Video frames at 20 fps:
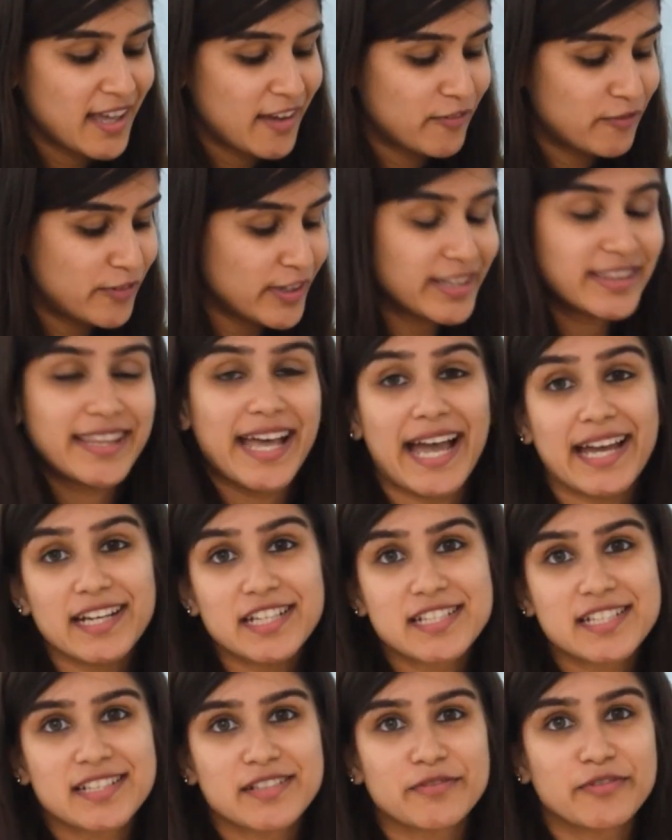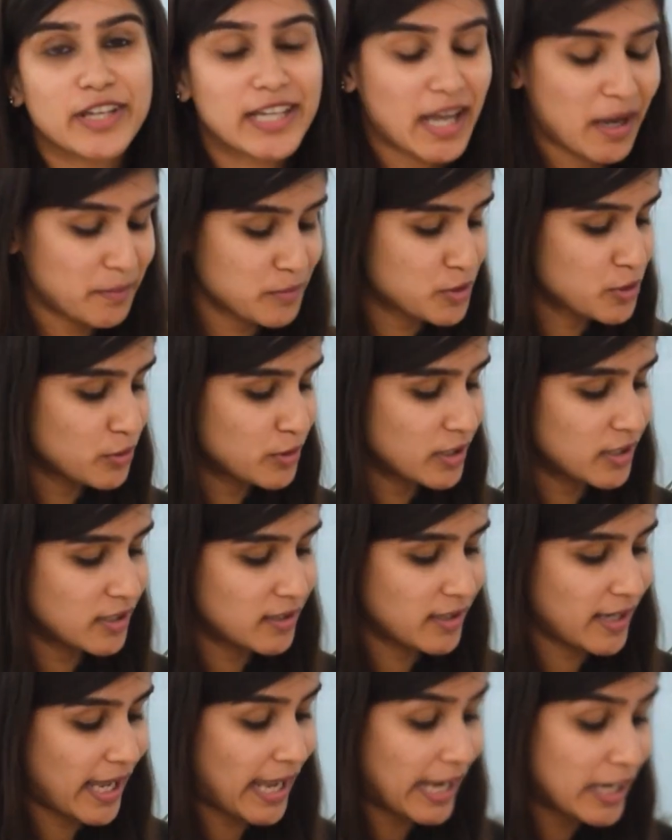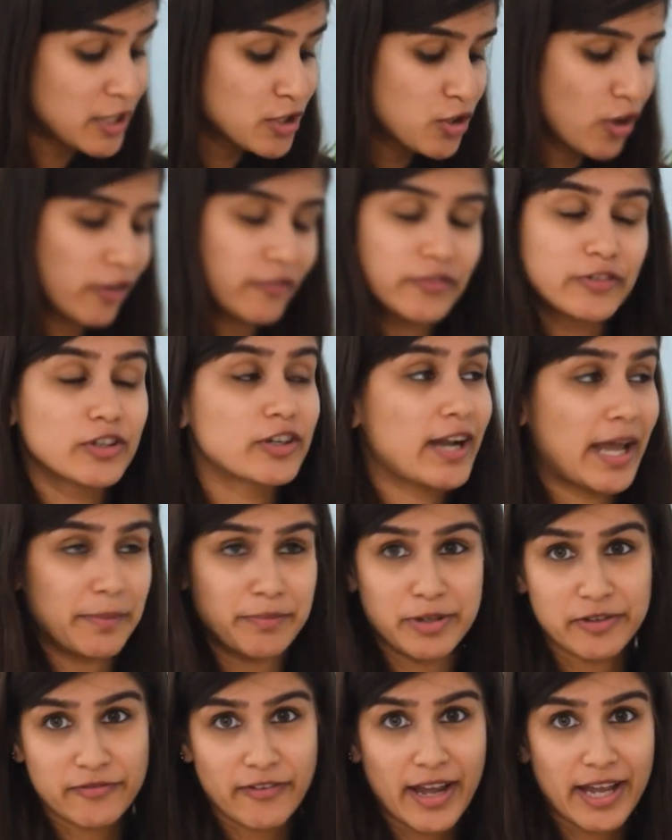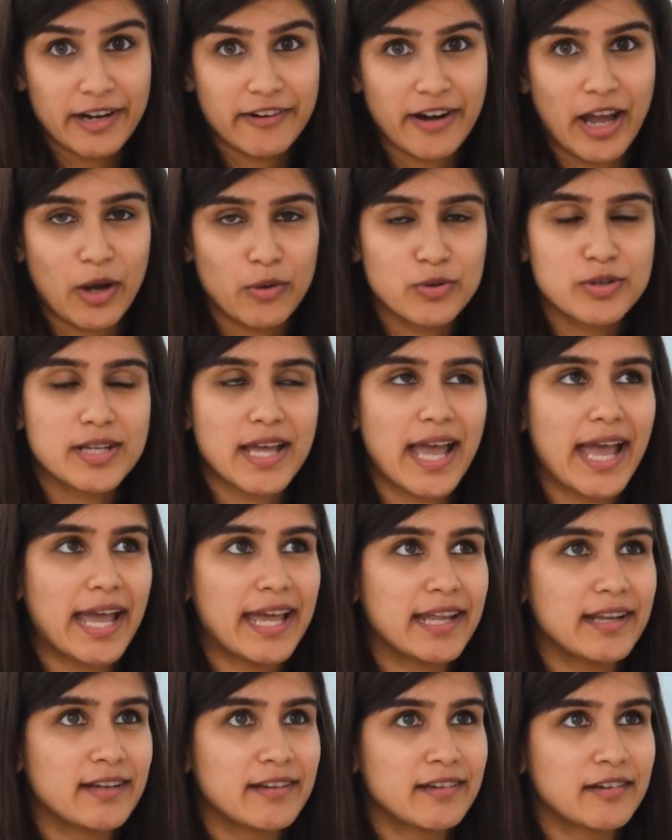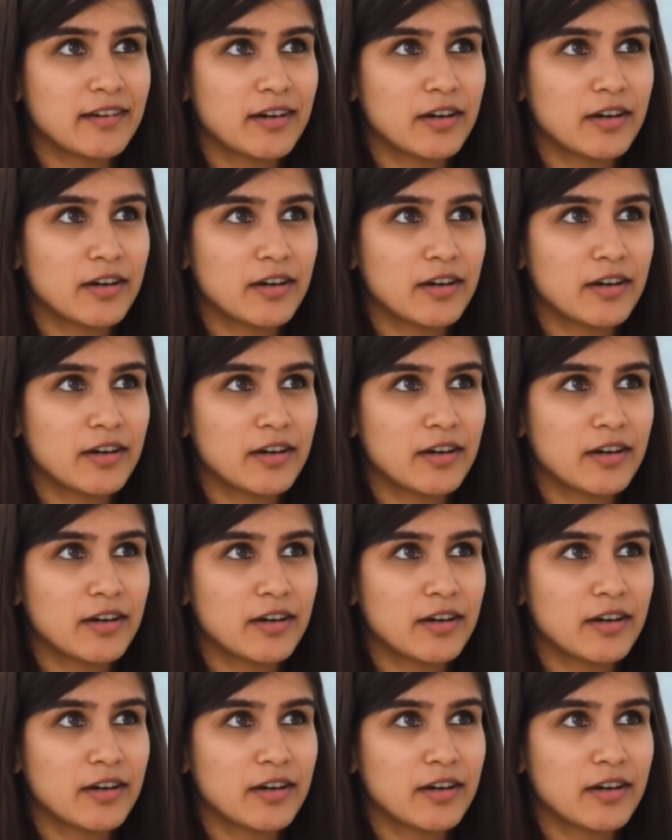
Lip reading: With that, we come to the end of the rapid fire round, and